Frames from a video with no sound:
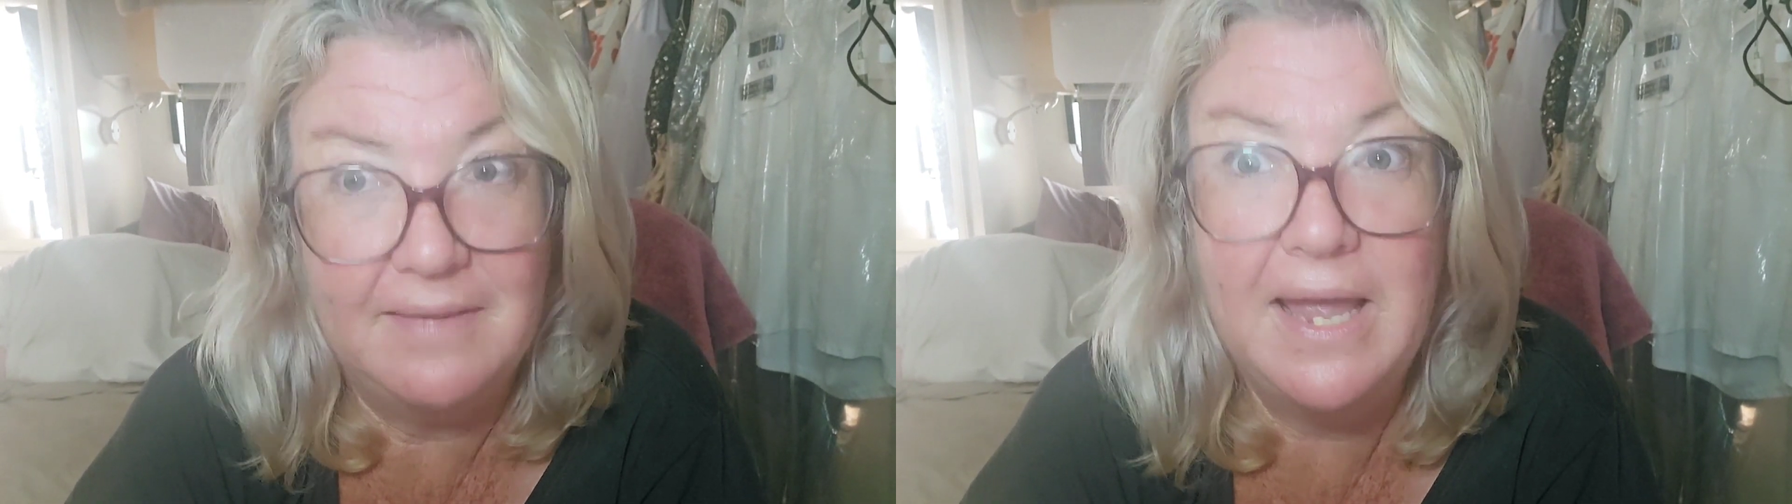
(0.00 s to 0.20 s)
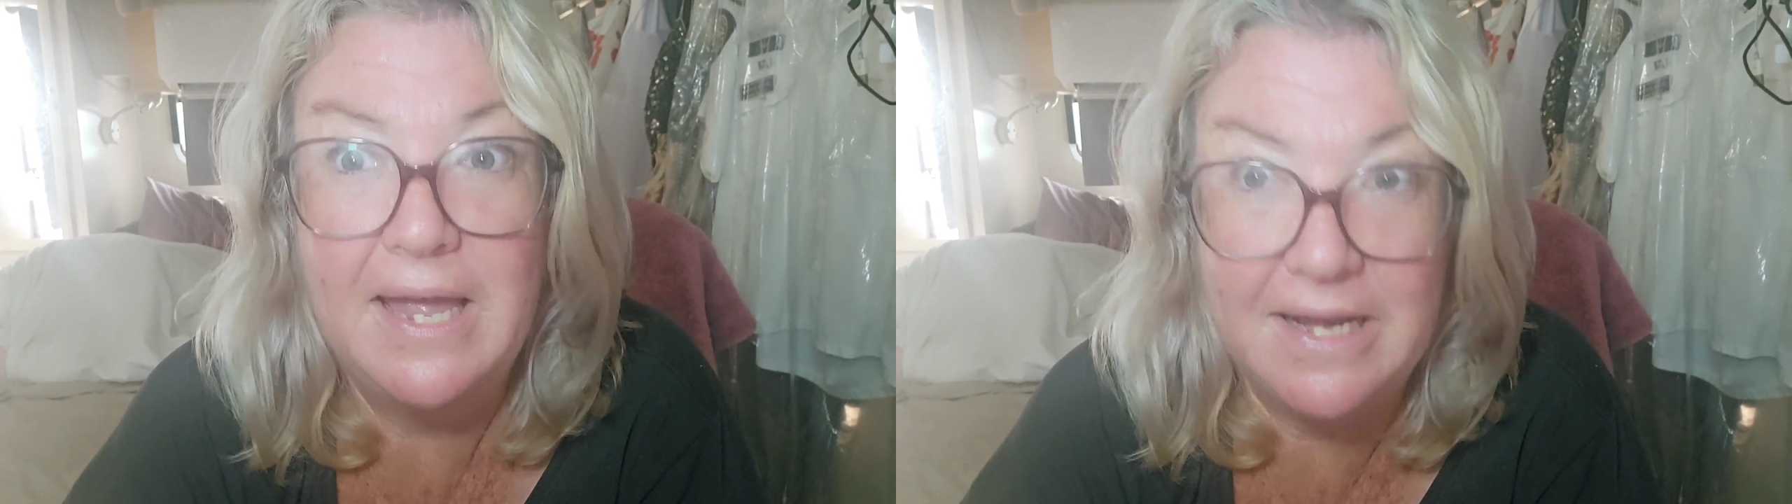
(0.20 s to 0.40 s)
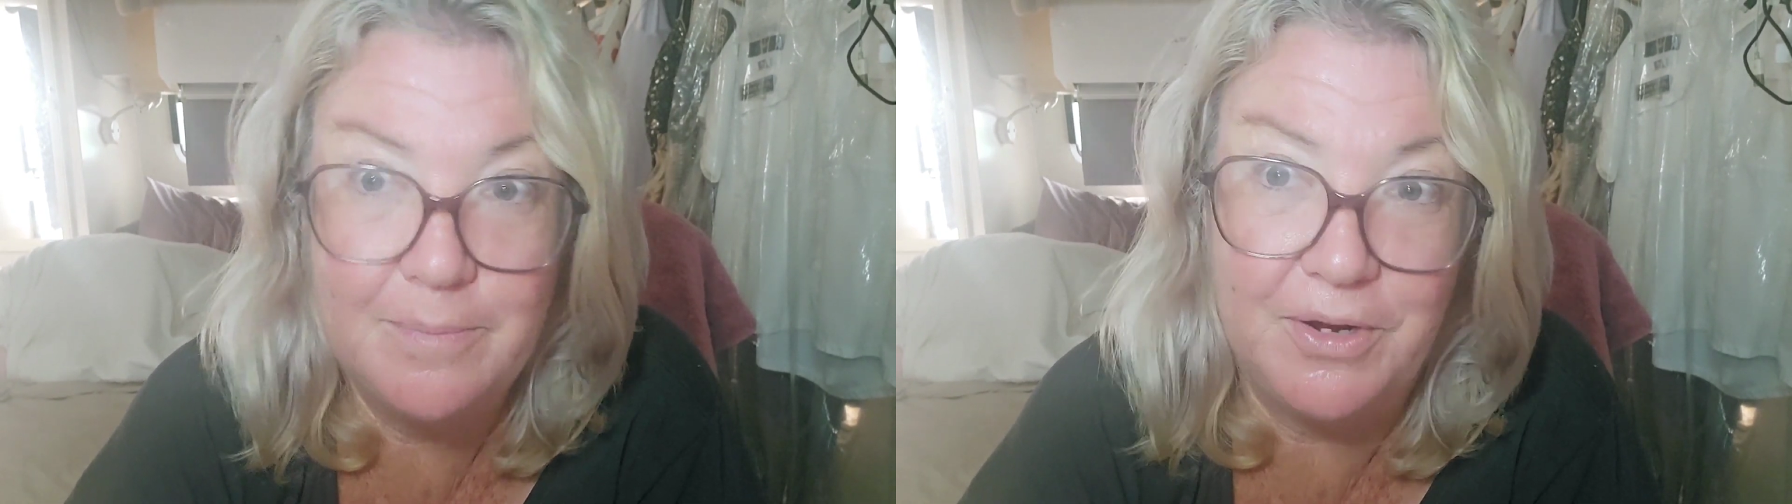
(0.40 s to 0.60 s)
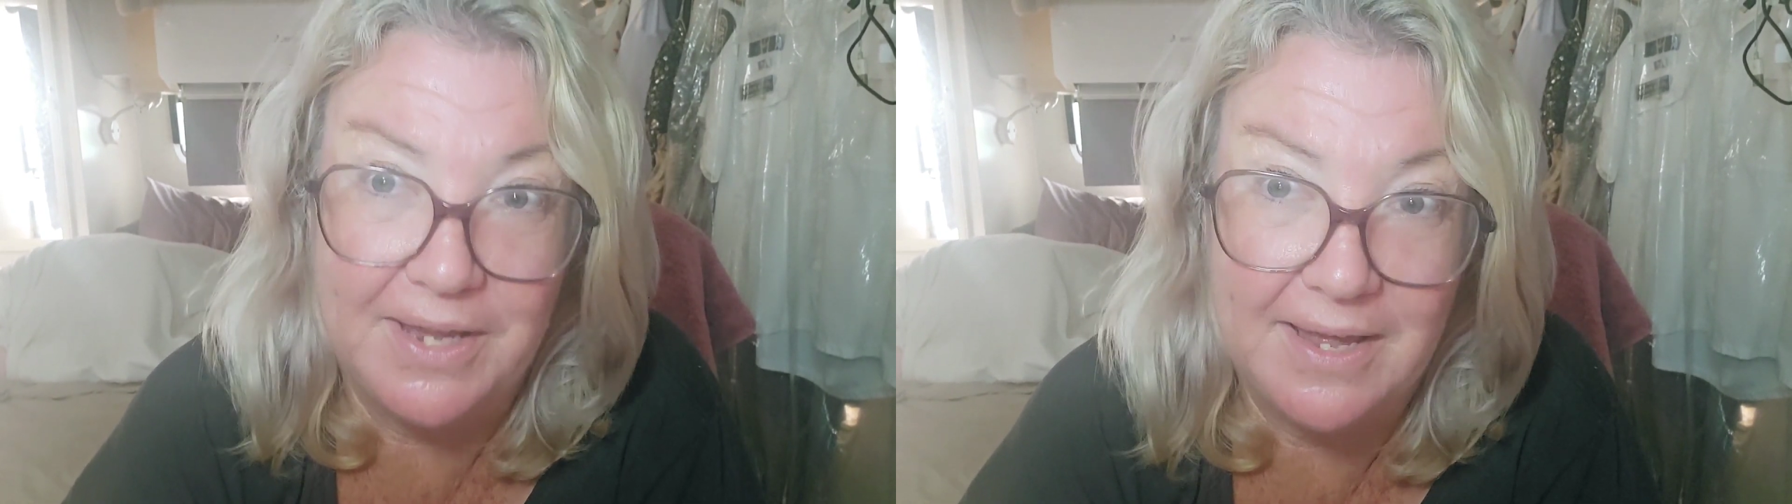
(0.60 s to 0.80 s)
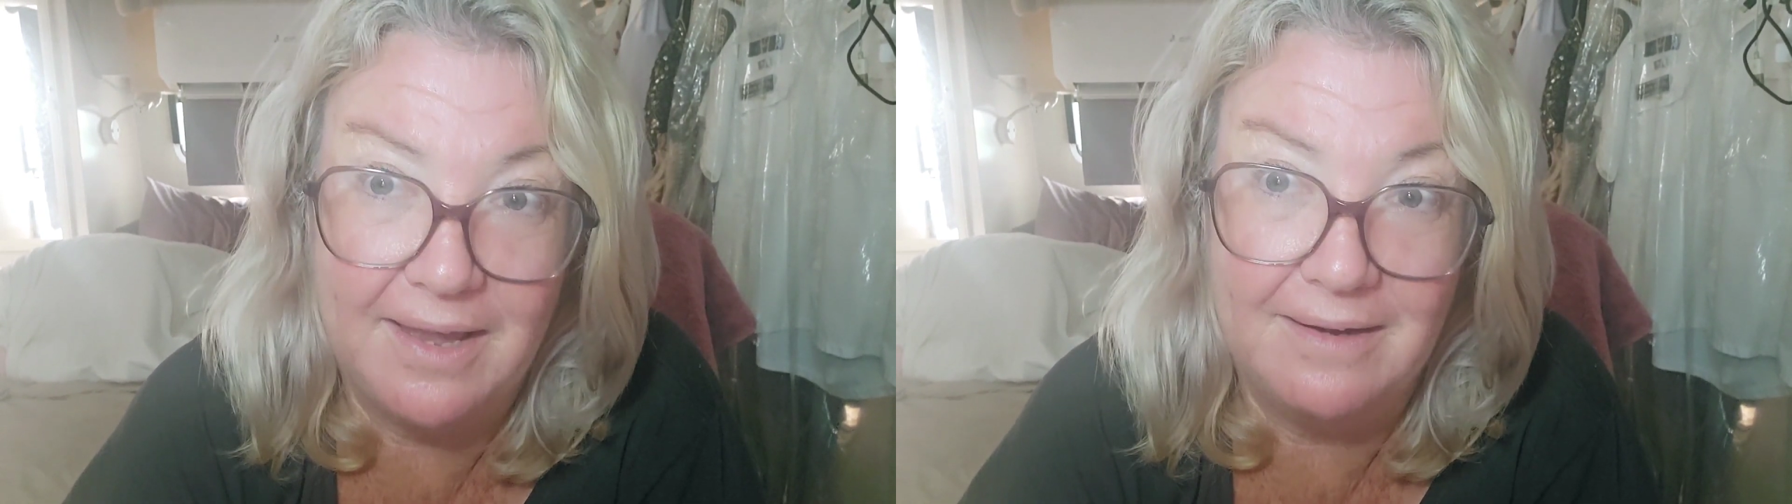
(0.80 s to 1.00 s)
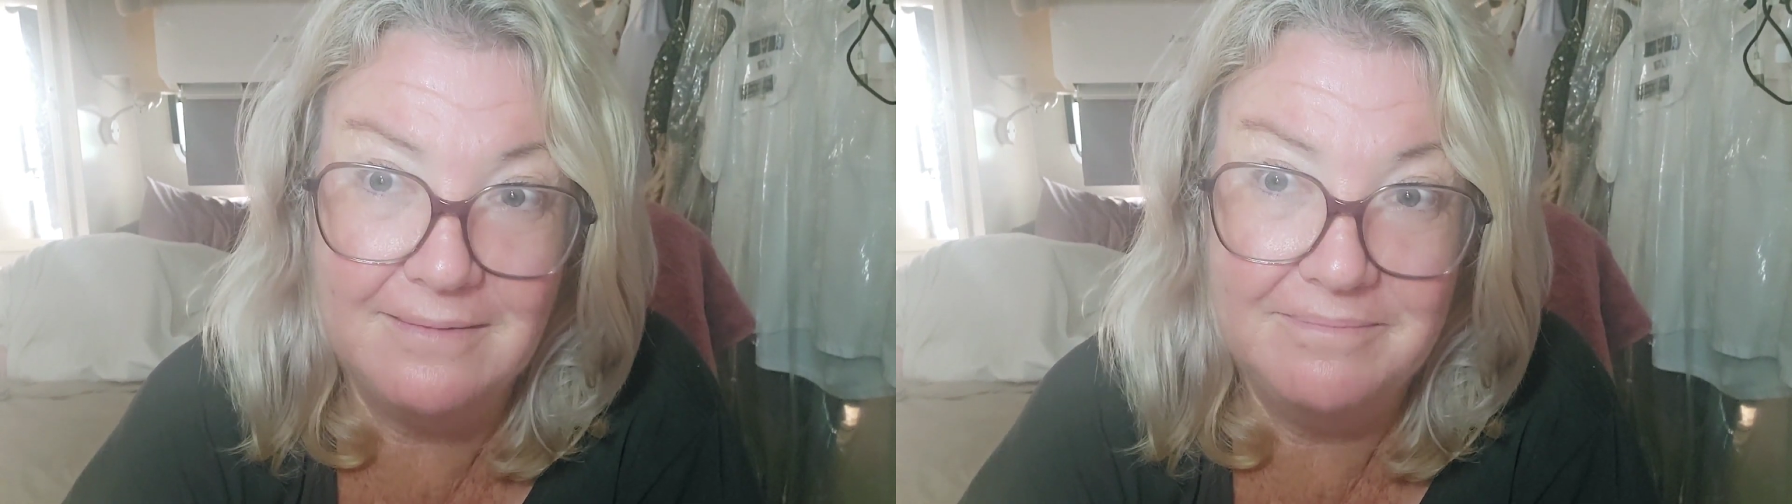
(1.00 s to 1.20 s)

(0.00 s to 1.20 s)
anybody can.